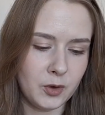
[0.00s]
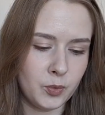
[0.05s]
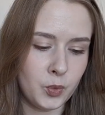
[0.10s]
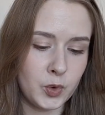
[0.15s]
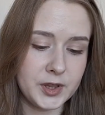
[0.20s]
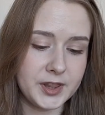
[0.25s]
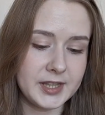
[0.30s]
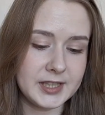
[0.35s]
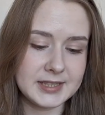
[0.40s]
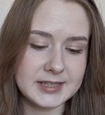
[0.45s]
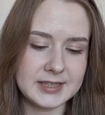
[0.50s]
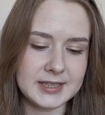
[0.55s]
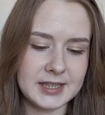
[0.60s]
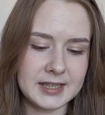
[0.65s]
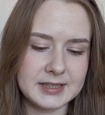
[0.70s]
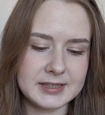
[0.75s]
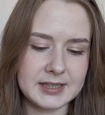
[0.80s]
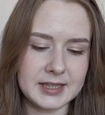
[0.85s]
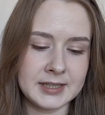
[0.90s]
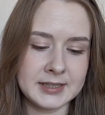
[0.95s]
What this
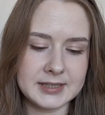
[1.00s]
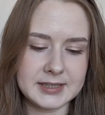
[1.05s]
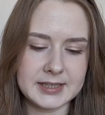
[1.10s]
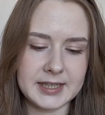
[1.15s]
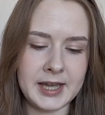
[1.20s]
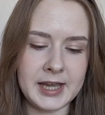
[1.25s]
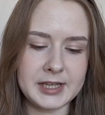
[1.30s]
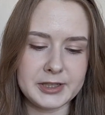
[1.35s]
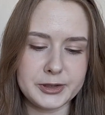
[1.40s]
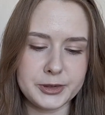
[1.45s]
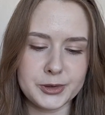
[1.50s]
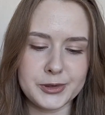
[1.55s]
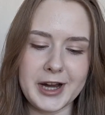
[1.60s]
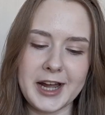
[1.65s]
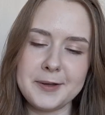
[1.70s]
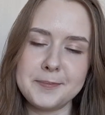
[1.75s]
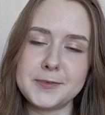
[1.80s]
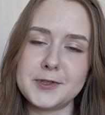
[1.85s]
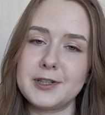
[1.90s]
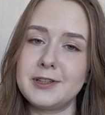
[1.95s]
is, it's a
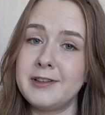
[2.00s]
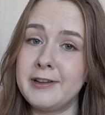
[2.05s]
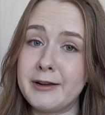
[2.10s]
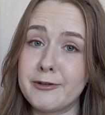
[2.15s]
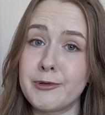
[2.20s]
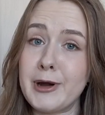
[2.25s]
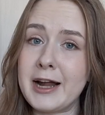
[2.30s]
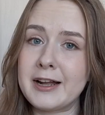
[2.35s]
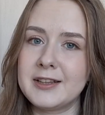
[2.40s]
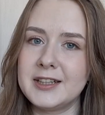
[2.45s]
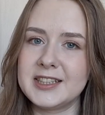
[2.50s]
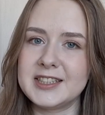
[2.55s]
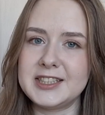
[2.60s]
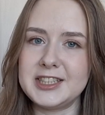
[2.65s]
striped raglan